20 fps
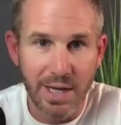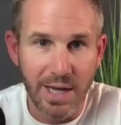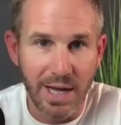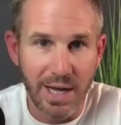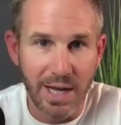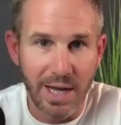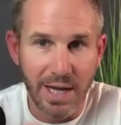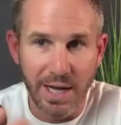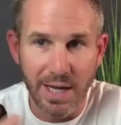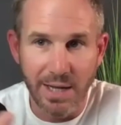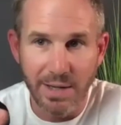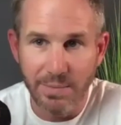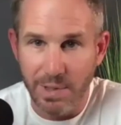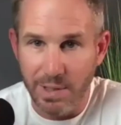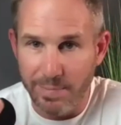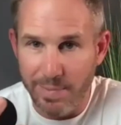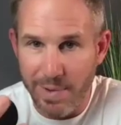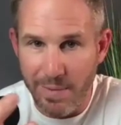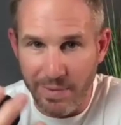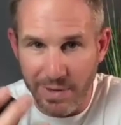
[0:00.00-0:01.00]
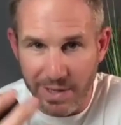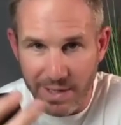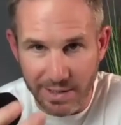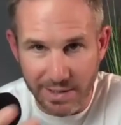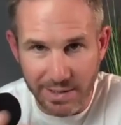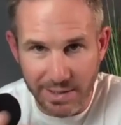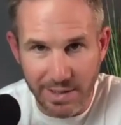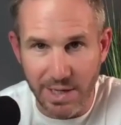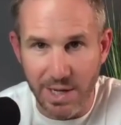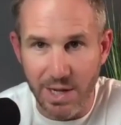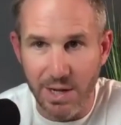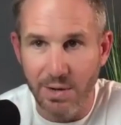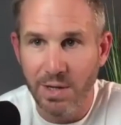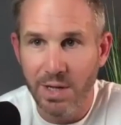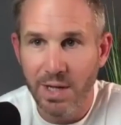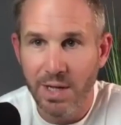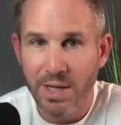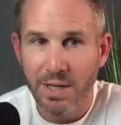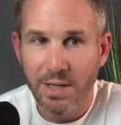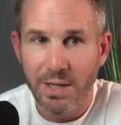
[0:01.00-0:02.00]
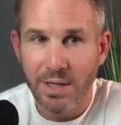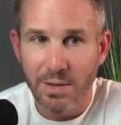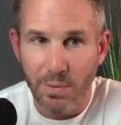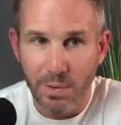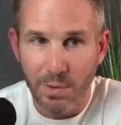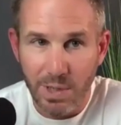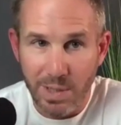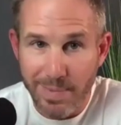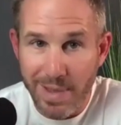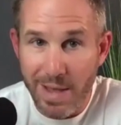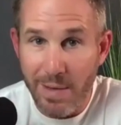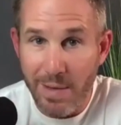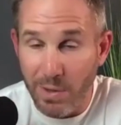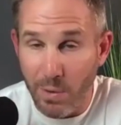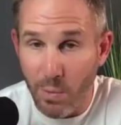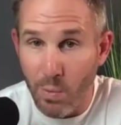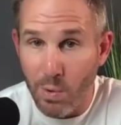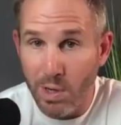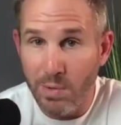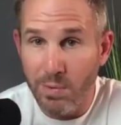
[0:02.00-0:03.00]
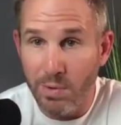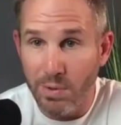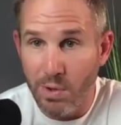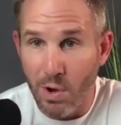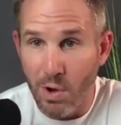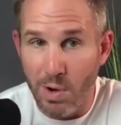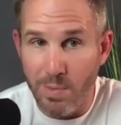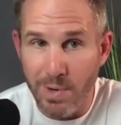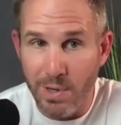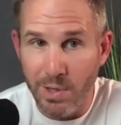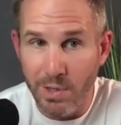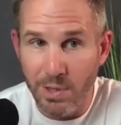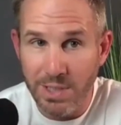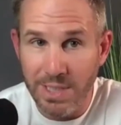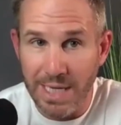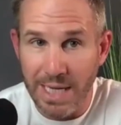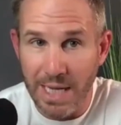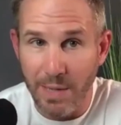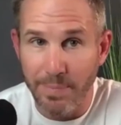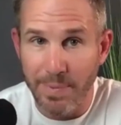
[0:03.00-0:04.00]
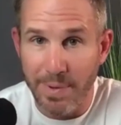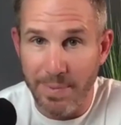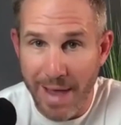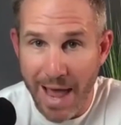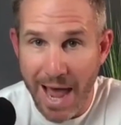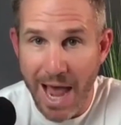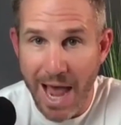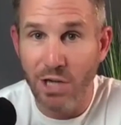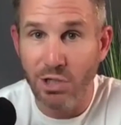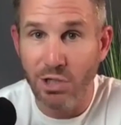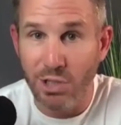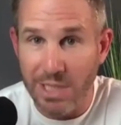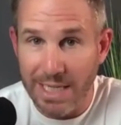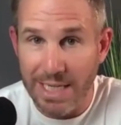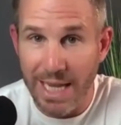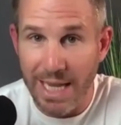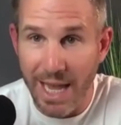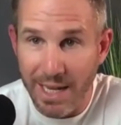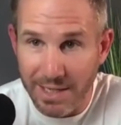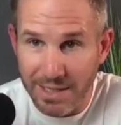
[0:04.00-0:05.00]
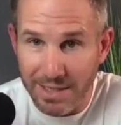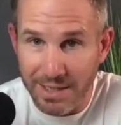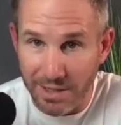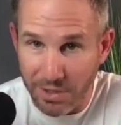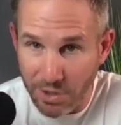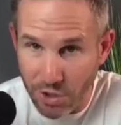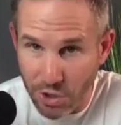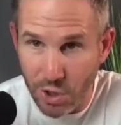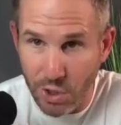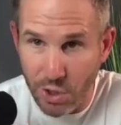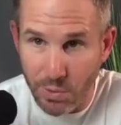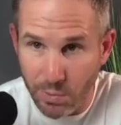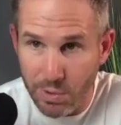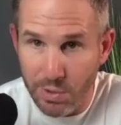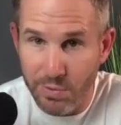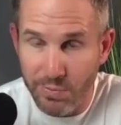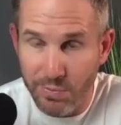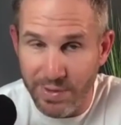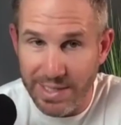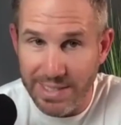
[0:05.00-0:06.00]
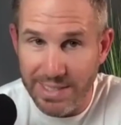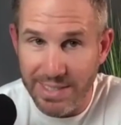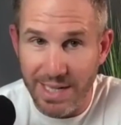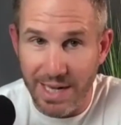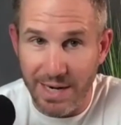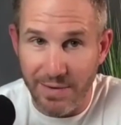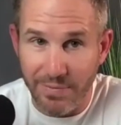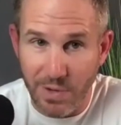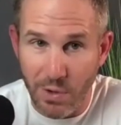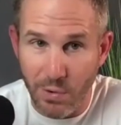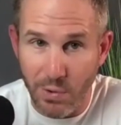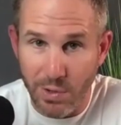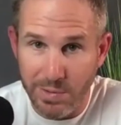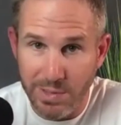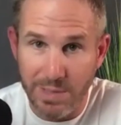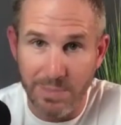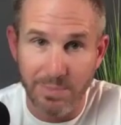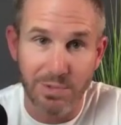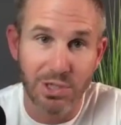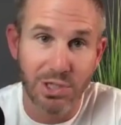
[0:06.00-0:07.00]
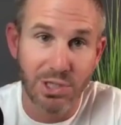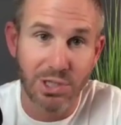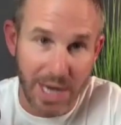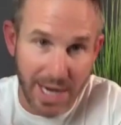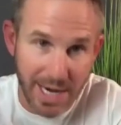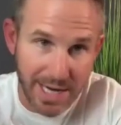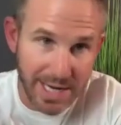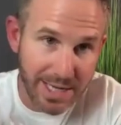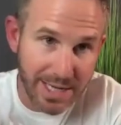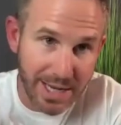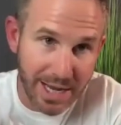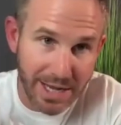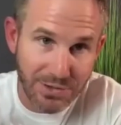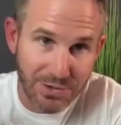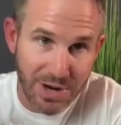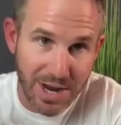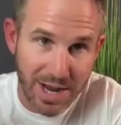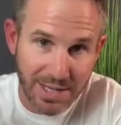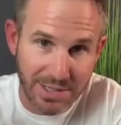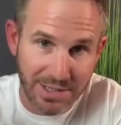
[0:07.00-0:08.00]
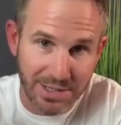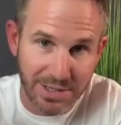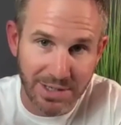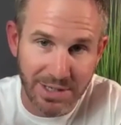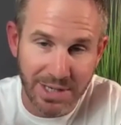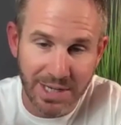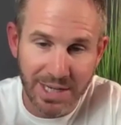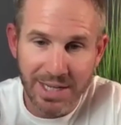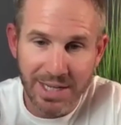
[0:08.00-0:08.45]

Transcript: Uh, we're going to be able to, you know, we're going to be able to work with homeowners and help them actually get a good roof instead of going with some shady contractor.